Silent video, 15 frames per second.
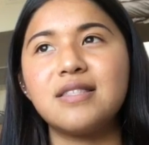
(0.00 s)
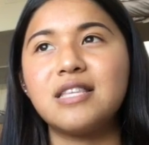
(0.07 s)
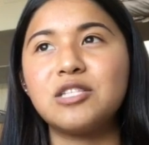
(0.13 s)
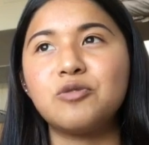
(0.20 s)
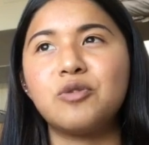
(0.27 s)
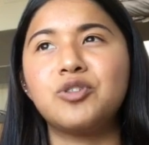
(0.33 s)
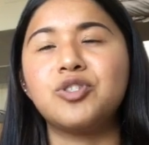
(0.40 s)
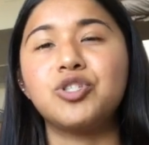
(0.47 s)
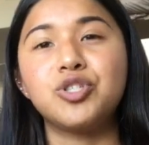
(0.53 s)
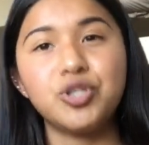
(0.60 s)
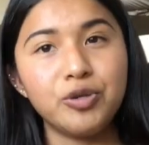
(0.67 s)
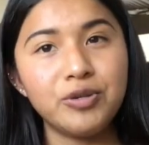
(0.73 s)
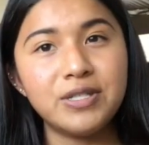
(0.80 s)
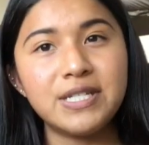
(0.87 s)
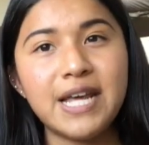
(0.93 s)
This was
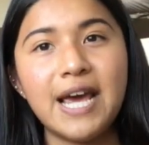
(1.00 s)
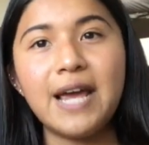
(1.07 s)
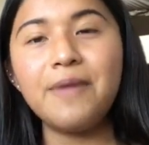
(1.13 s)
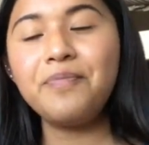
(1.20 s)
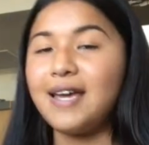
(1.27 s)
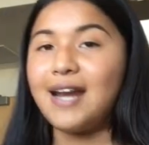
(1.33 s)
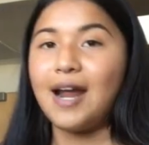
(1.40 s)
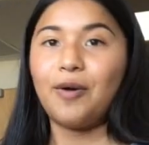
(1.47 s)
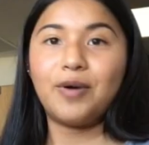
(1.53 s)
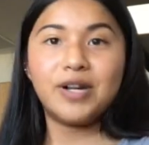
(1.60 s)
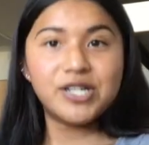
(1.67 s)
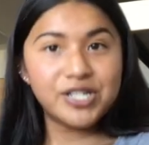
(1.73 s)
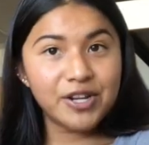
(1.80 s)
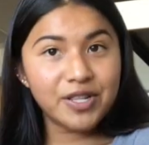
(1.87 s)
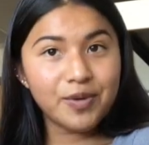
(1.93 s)
Tuesday and I want
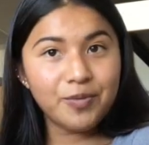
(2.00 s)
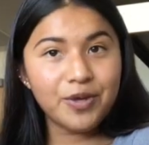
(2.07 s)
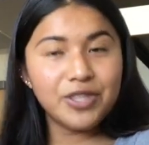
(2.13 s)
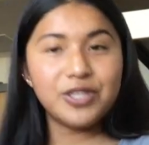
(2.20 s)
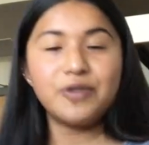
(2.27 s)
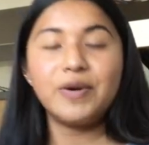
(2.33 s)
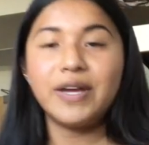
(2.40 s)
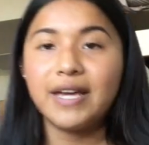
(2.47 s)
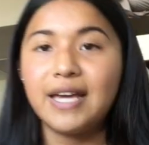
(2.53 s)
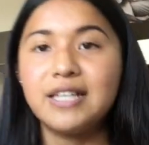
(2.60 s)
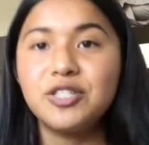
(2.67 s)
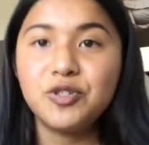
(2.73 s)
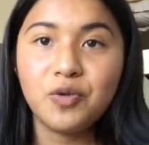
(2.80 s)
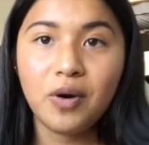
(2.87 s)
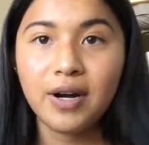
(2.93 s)
to share them with you in
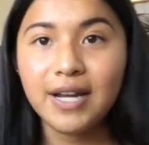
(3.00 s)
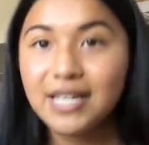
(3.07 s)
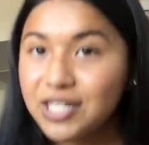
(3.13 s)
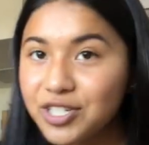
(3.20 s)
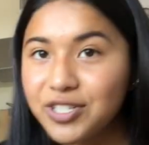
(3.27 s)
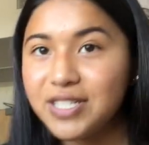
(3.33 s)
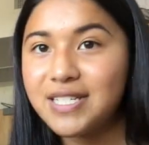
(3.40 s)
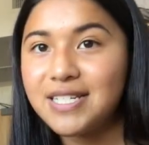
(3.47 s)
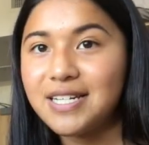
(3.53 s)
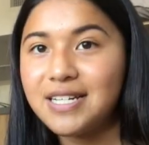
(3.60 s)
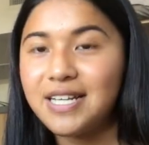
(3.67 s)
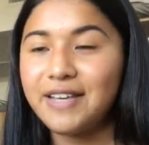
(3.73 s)
case you are interested.